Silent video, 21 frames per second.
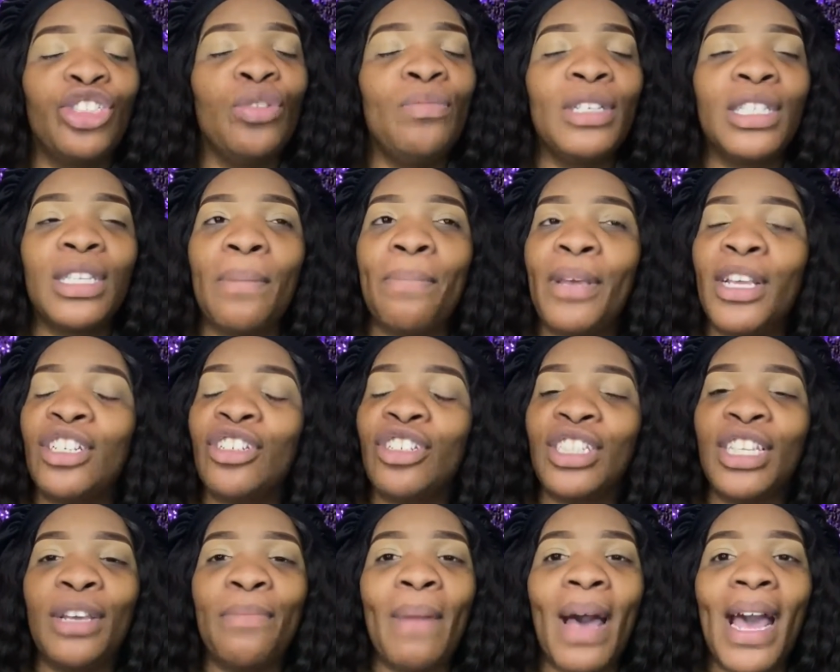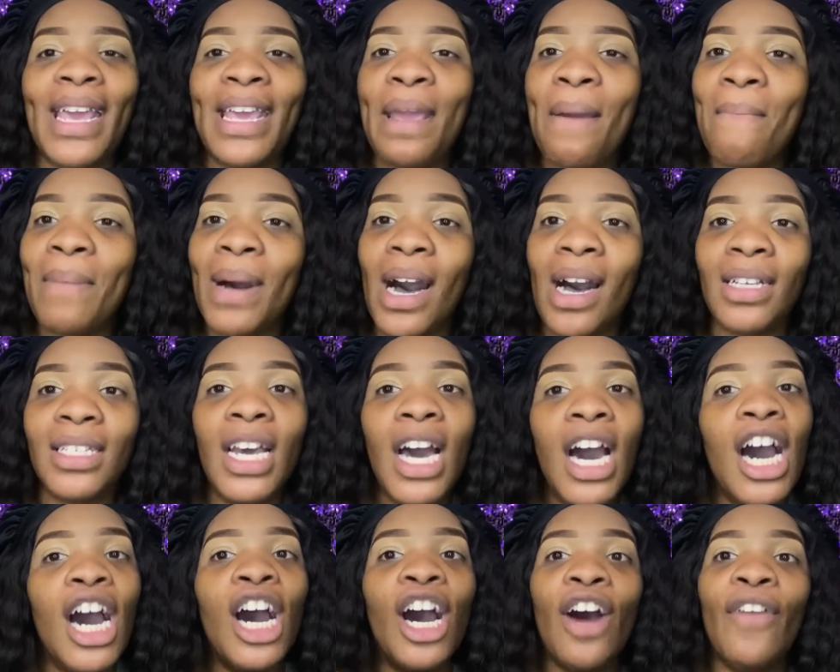Shoot me some pictures in my inbox
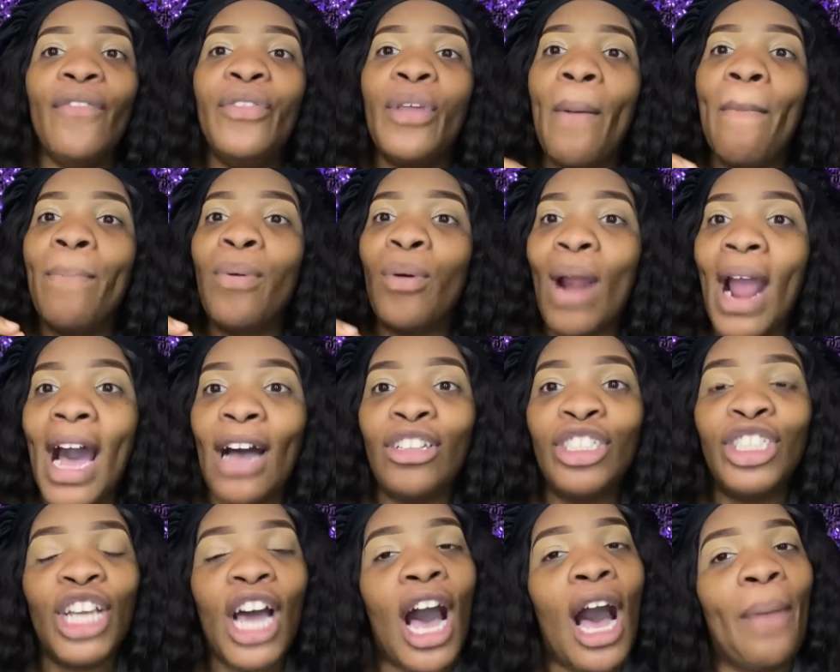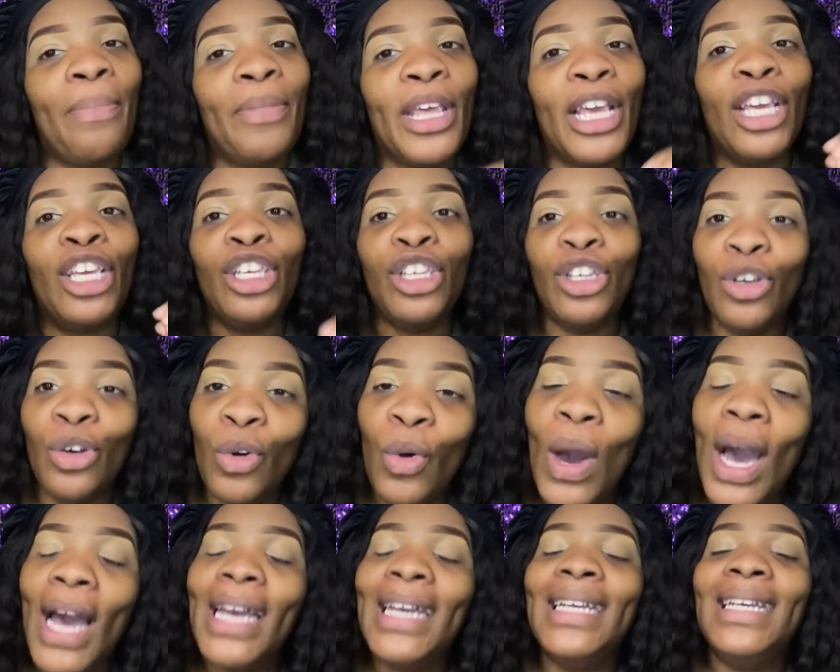of the brow job that
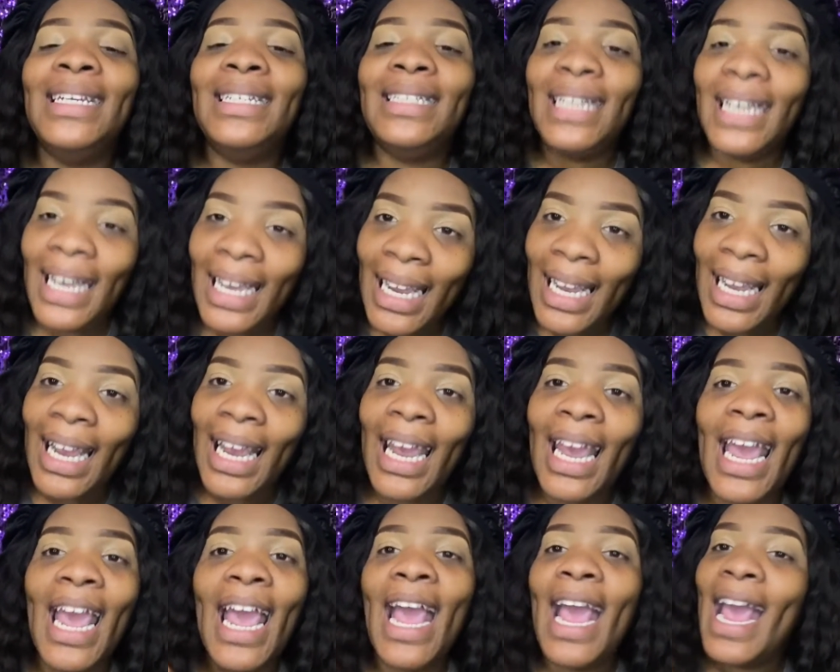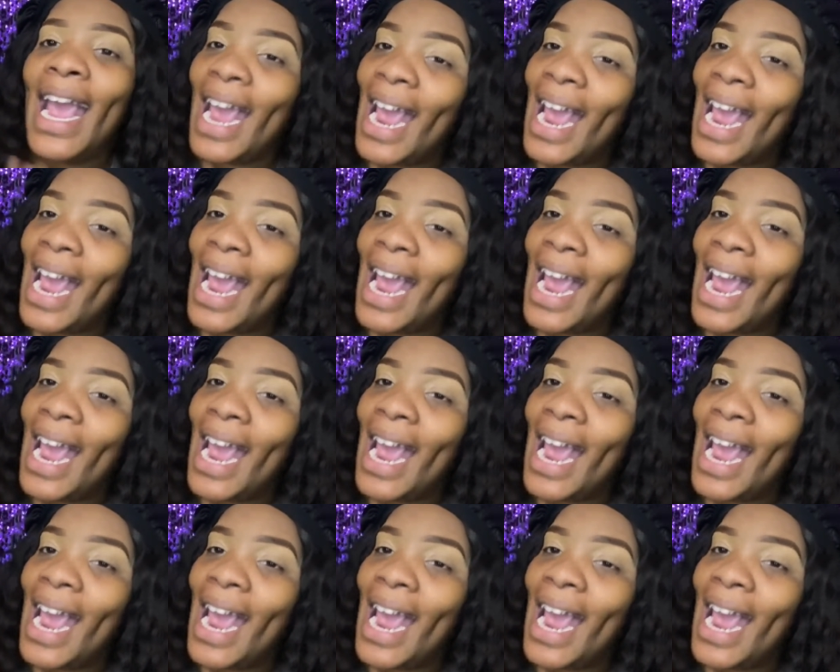you did.